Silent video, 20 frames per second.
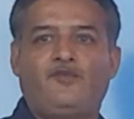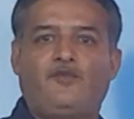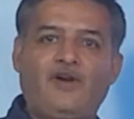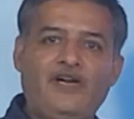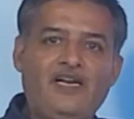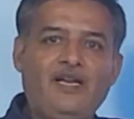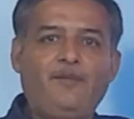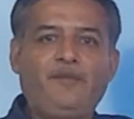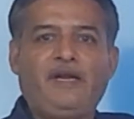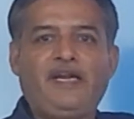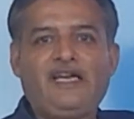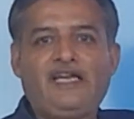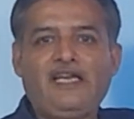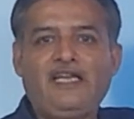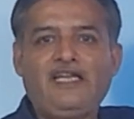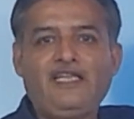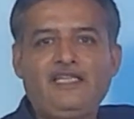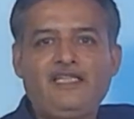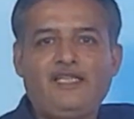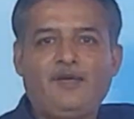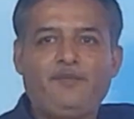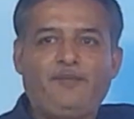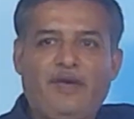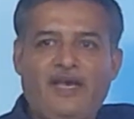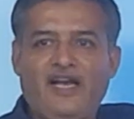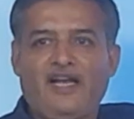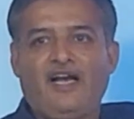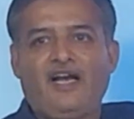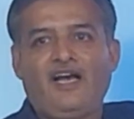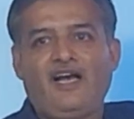Fundamentally, the
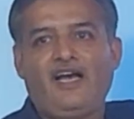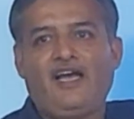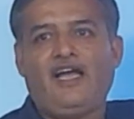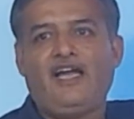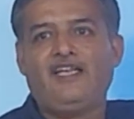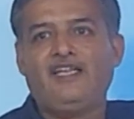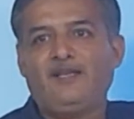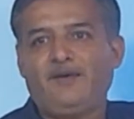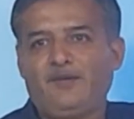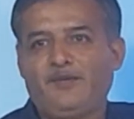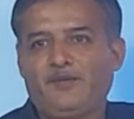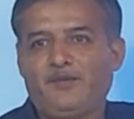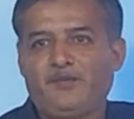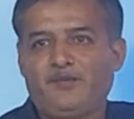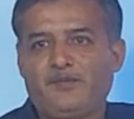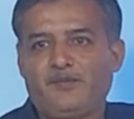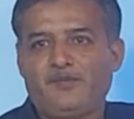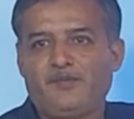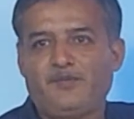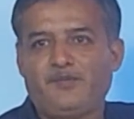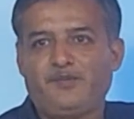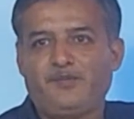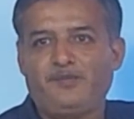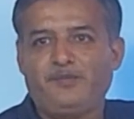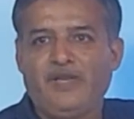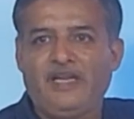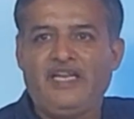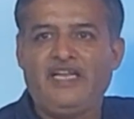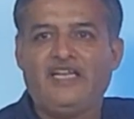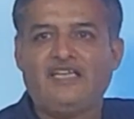mega and the
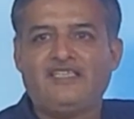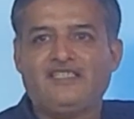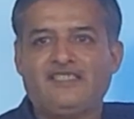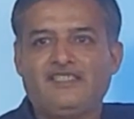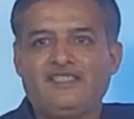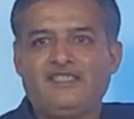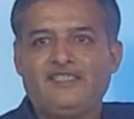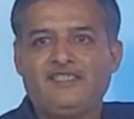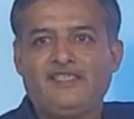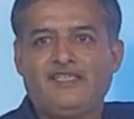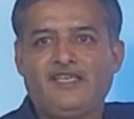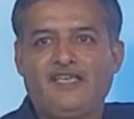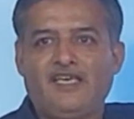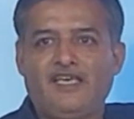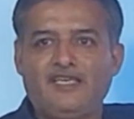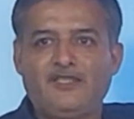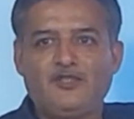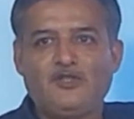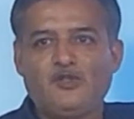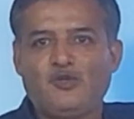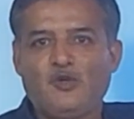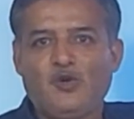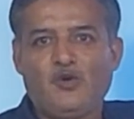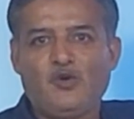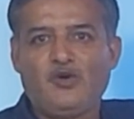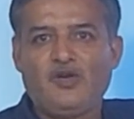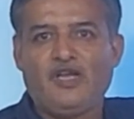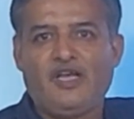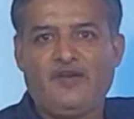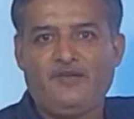millions is
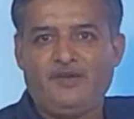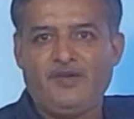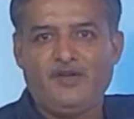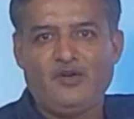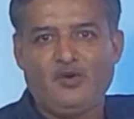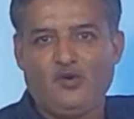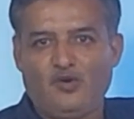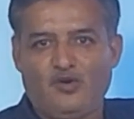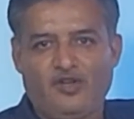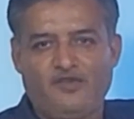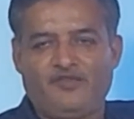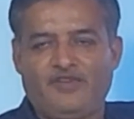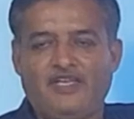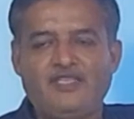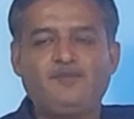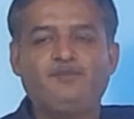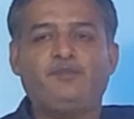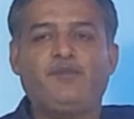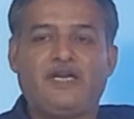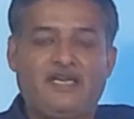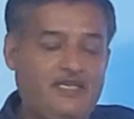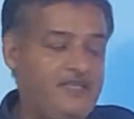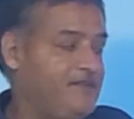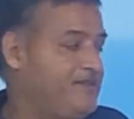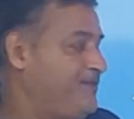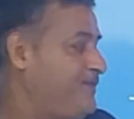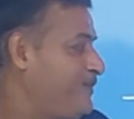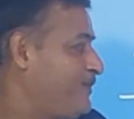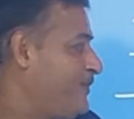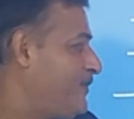no having no difference, but
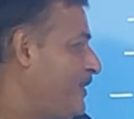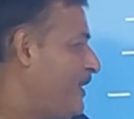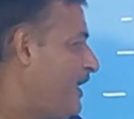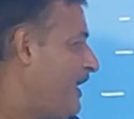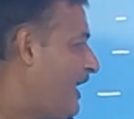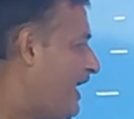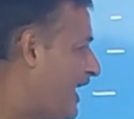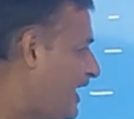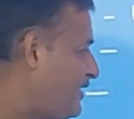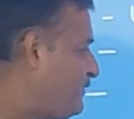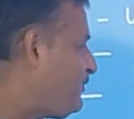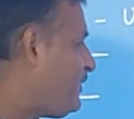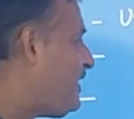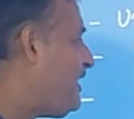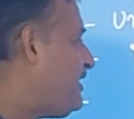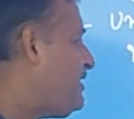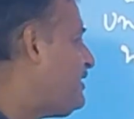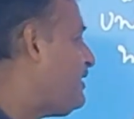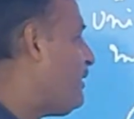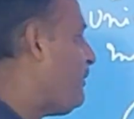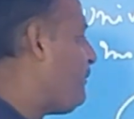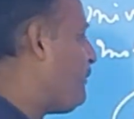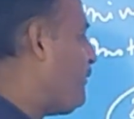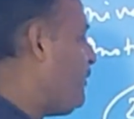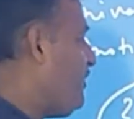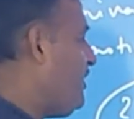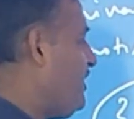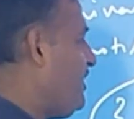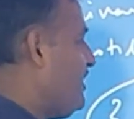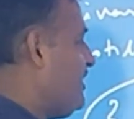as far as the
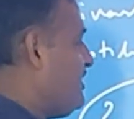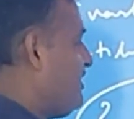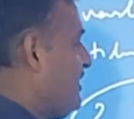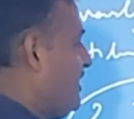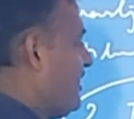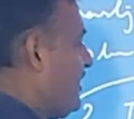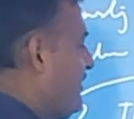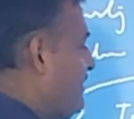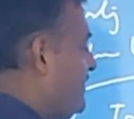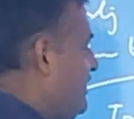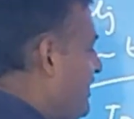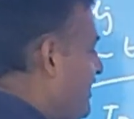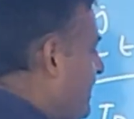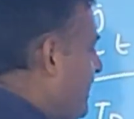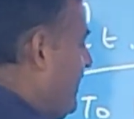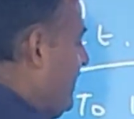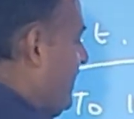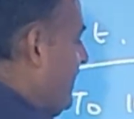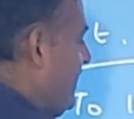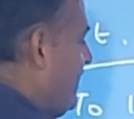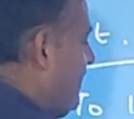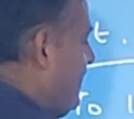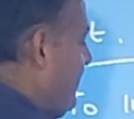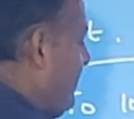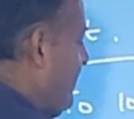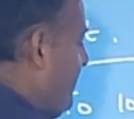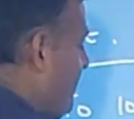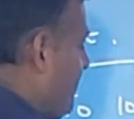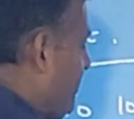computing is concerned, the